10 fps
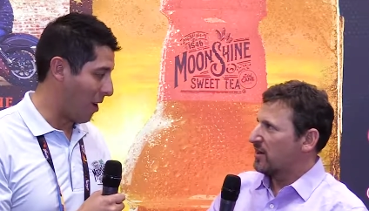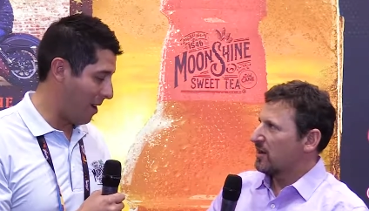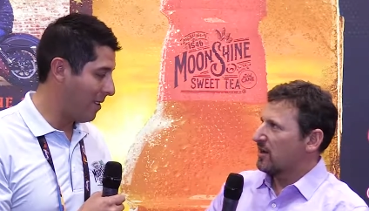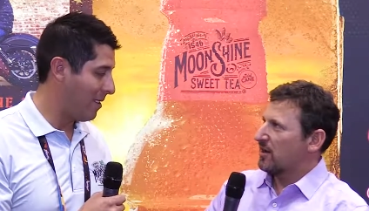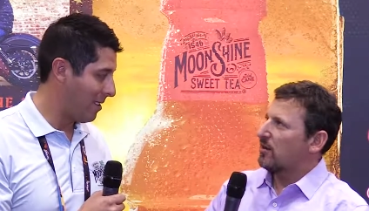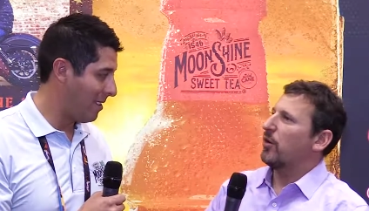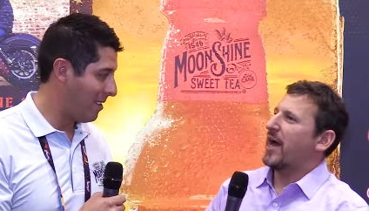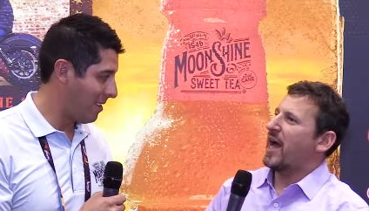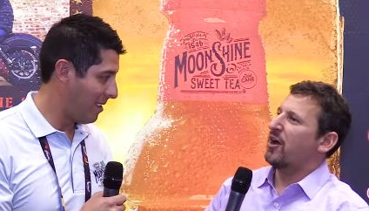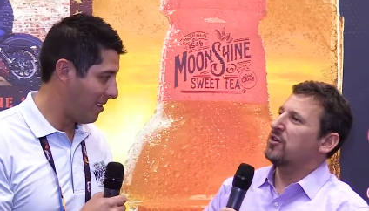Speaker 1: Uh-huh
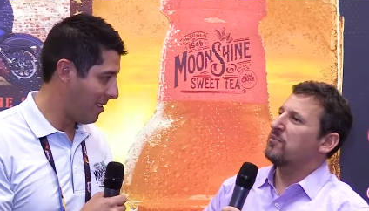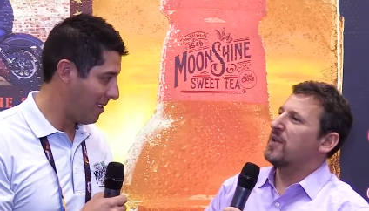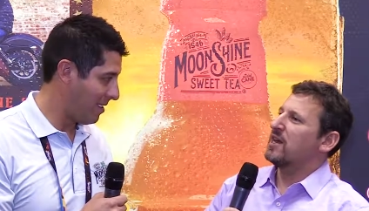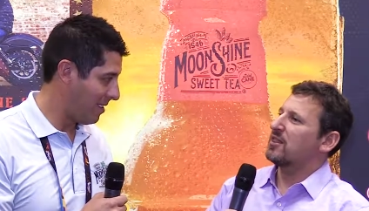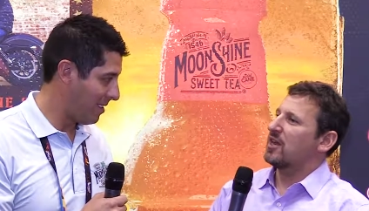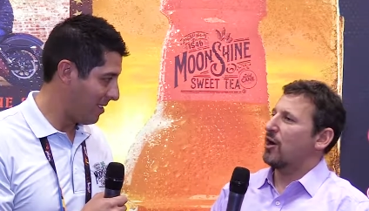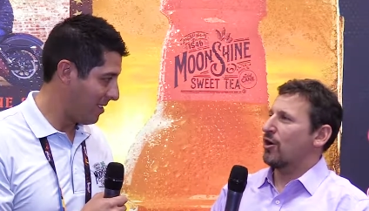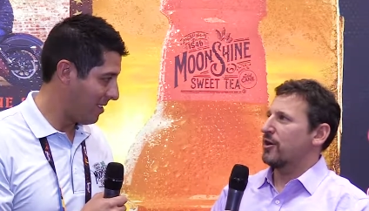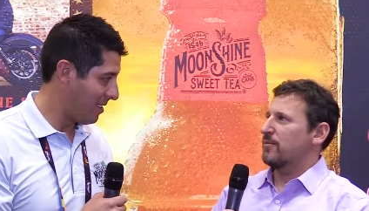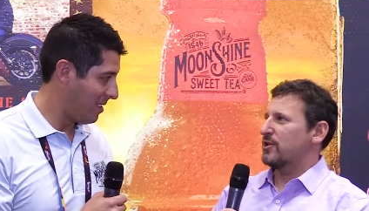how do you make the
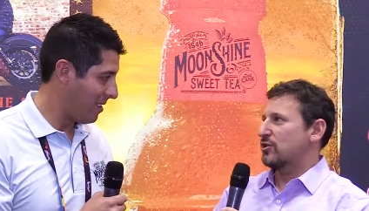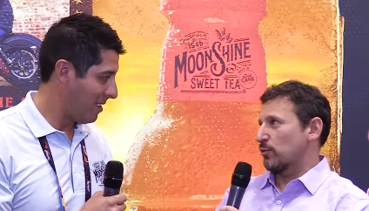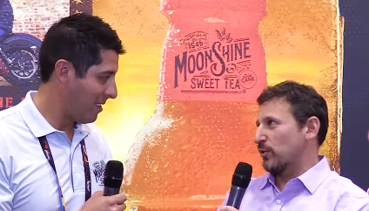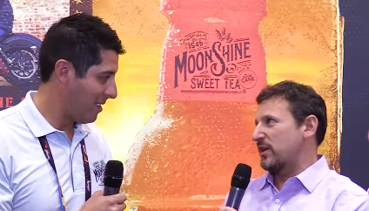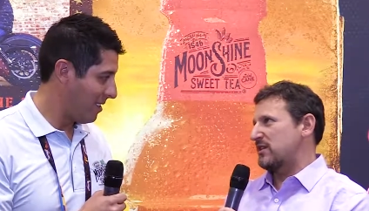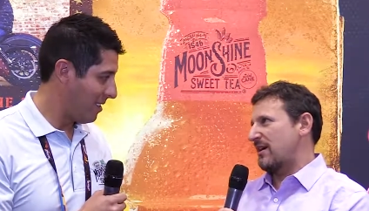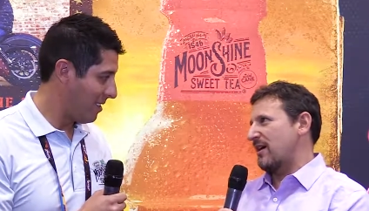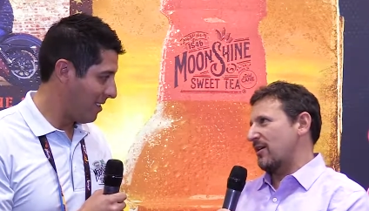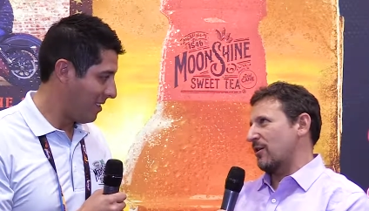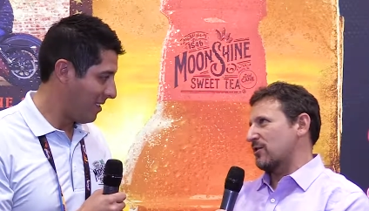argument to
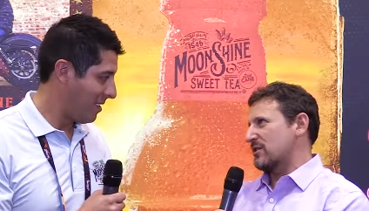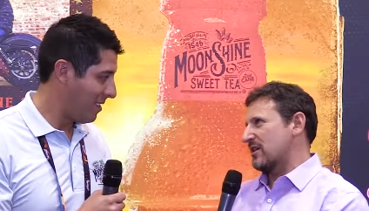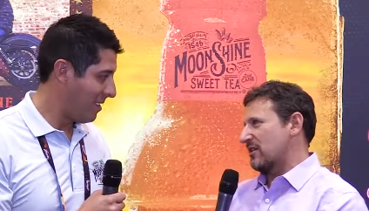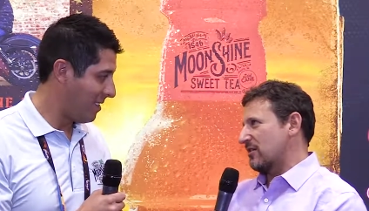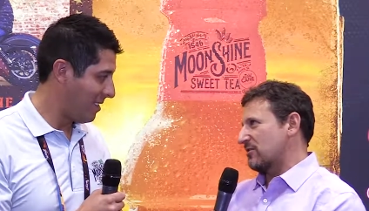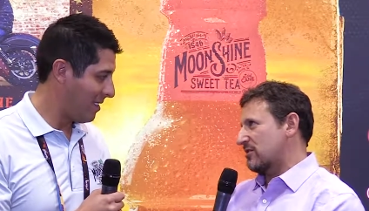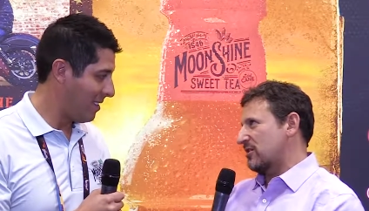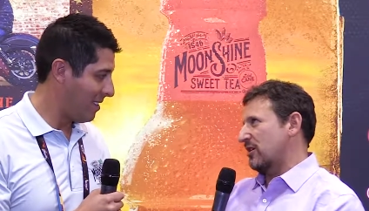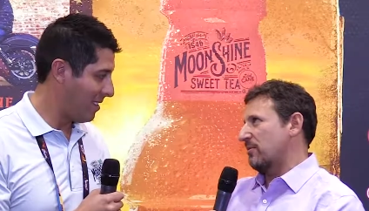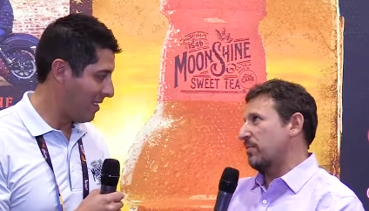retailers that there's
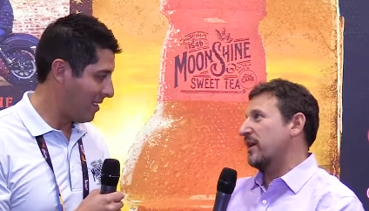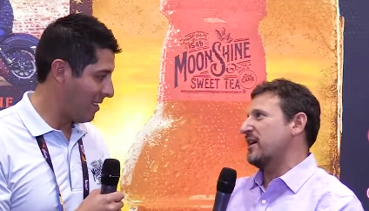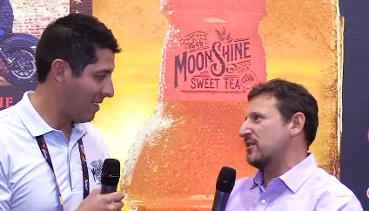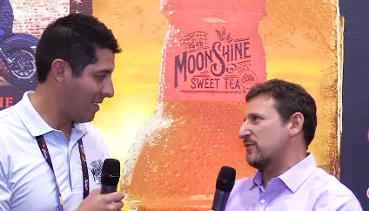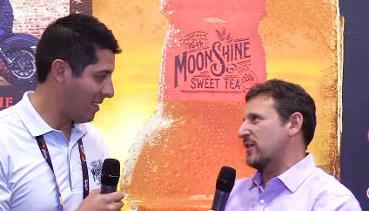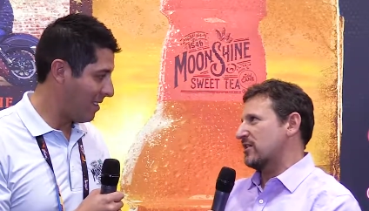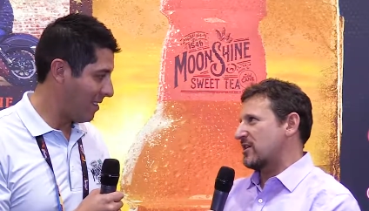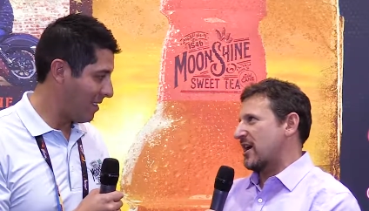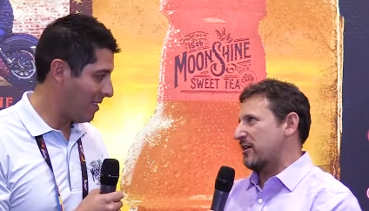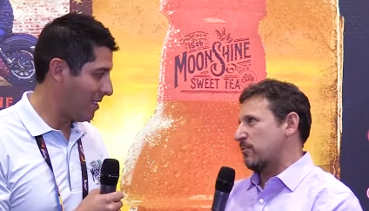still a place for this
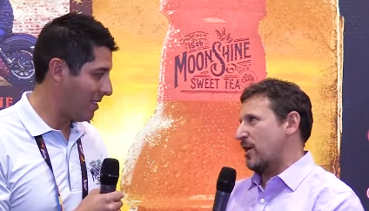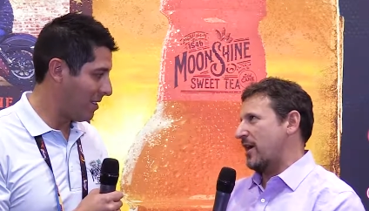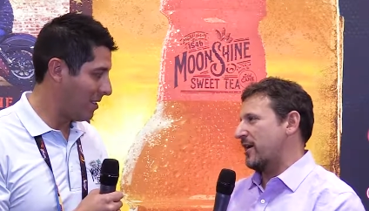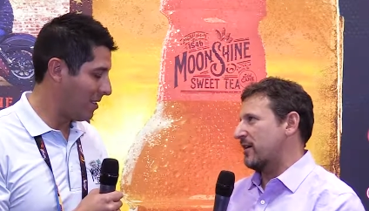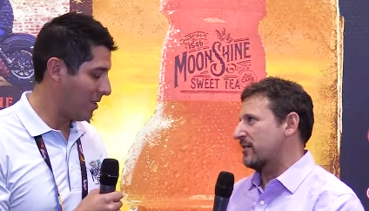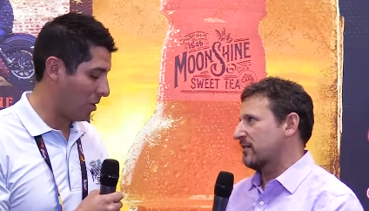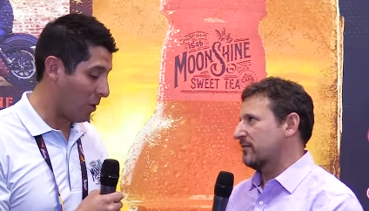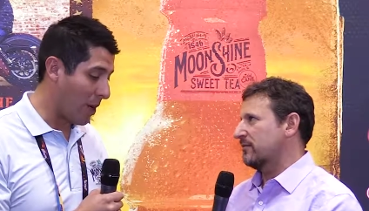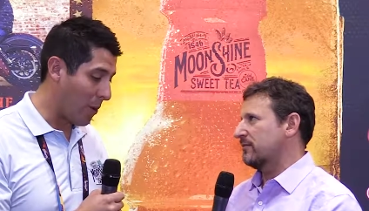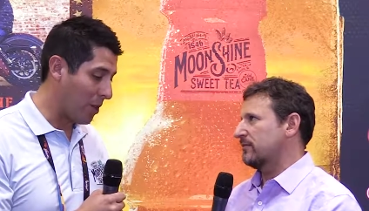kind of product?
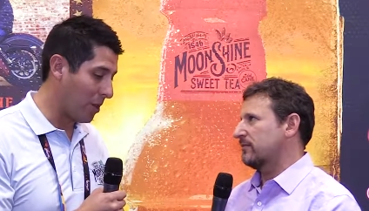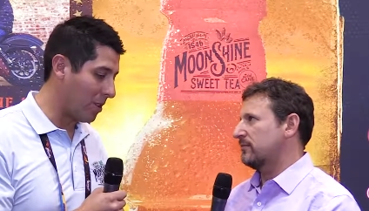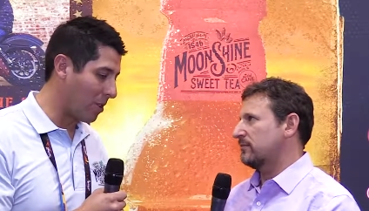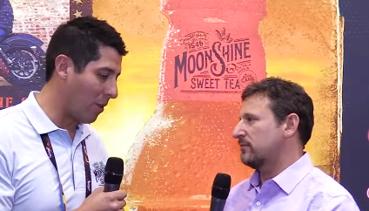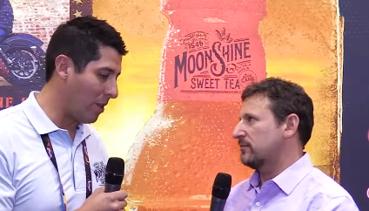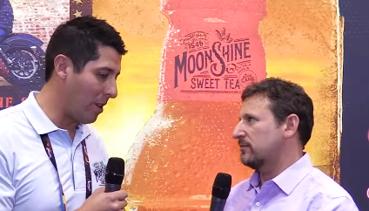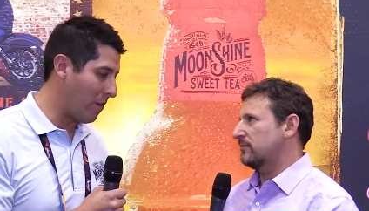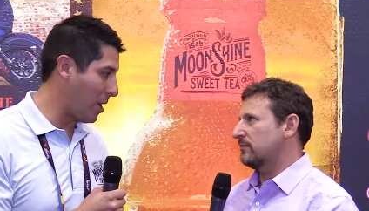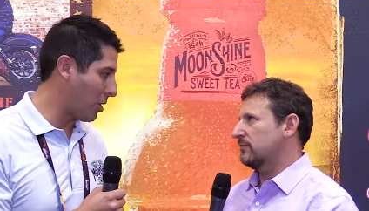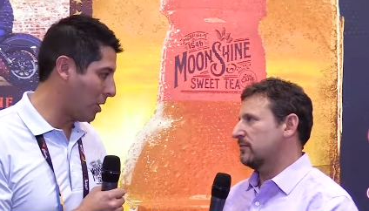
Speaker 2: Great question. So
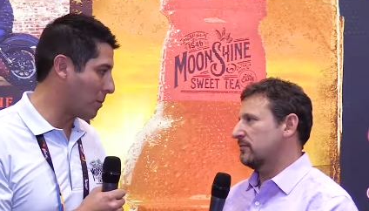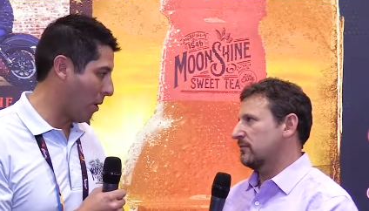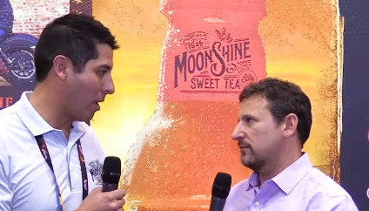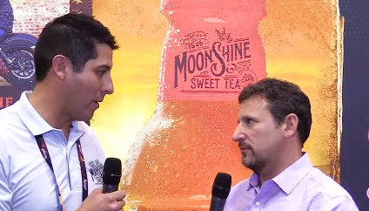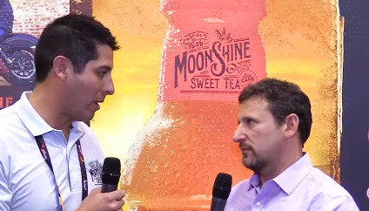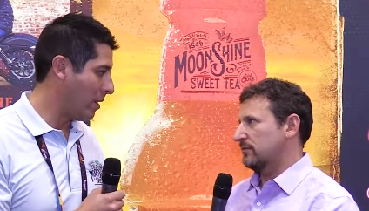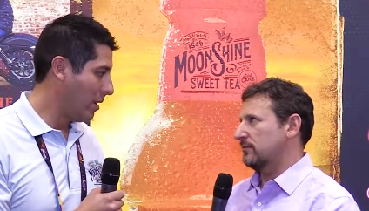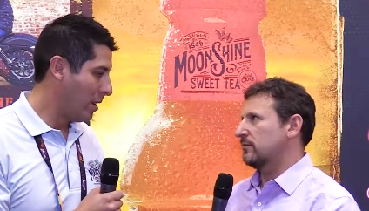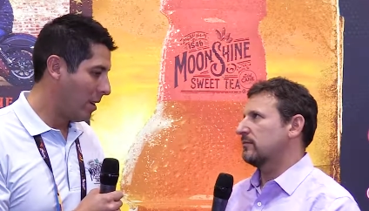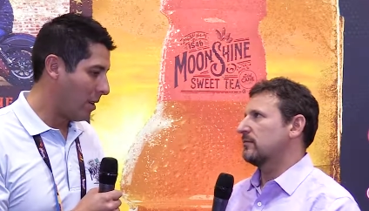innovation is part of it.
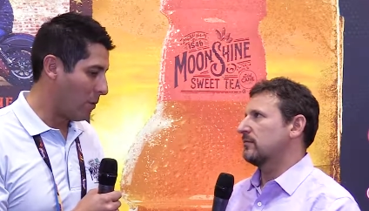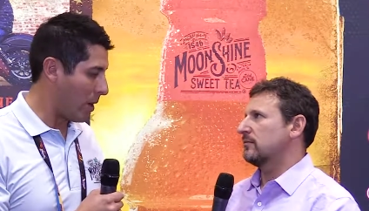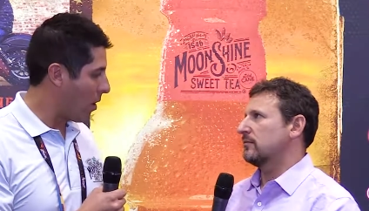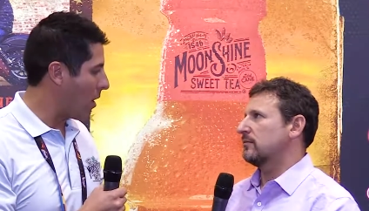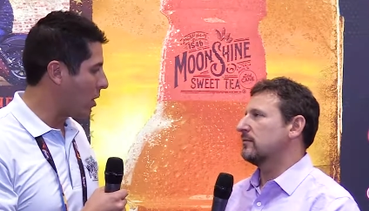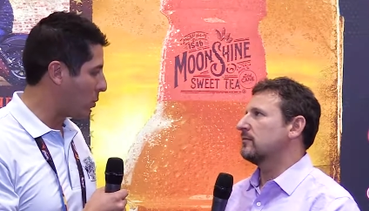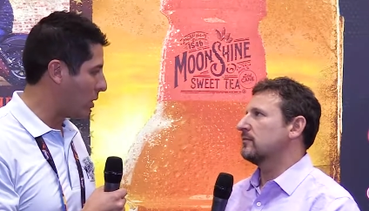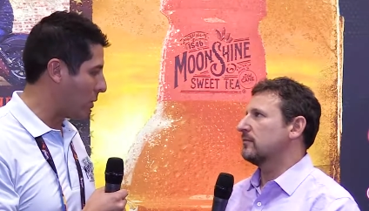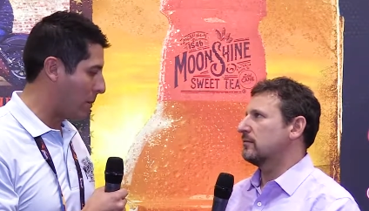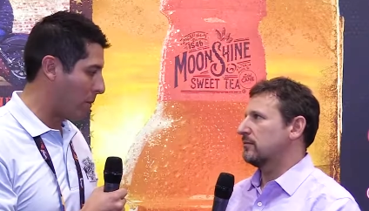We are a sweet
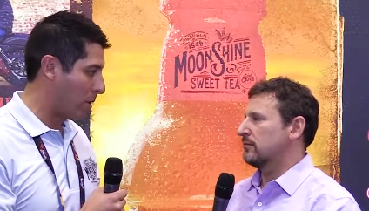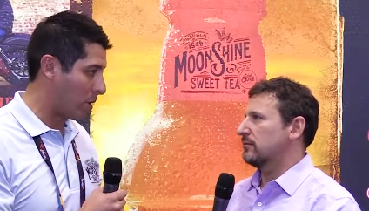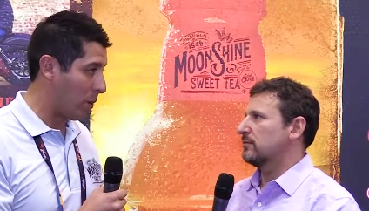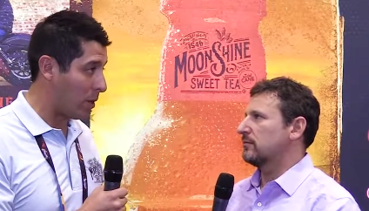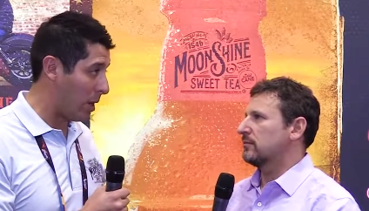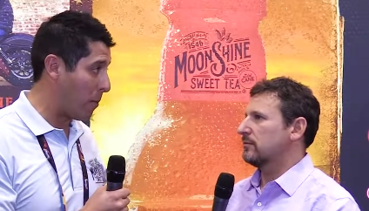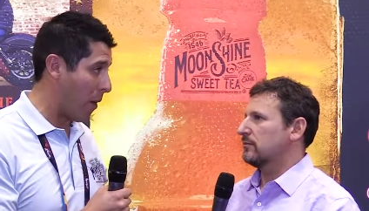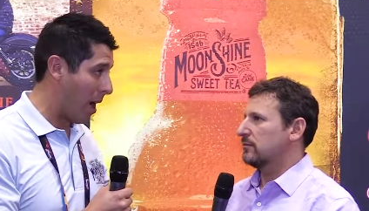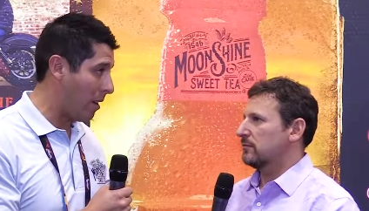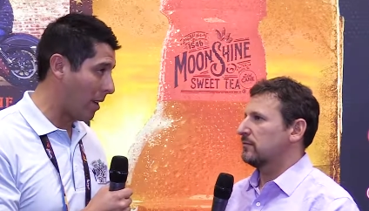tea, sweet tea
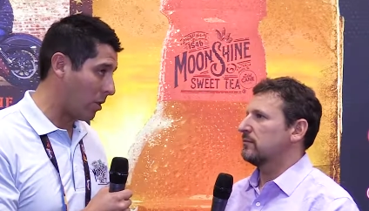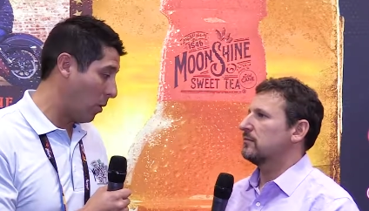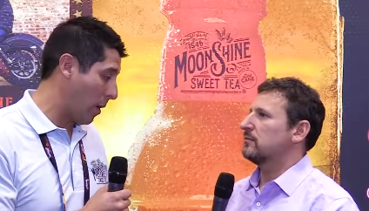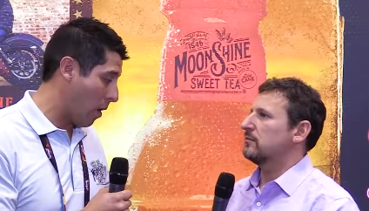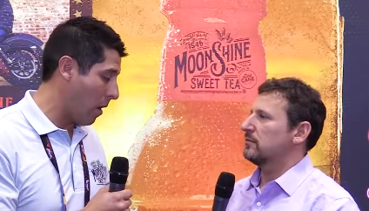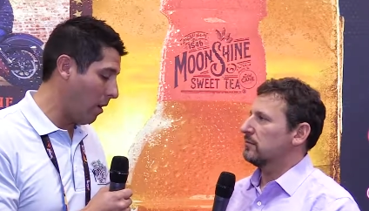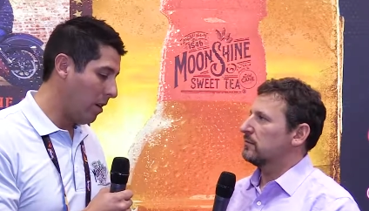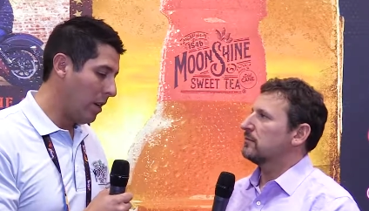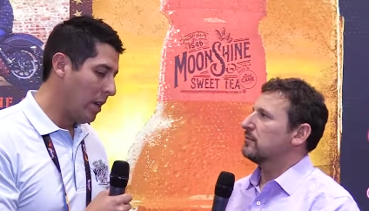brand. That's who we are.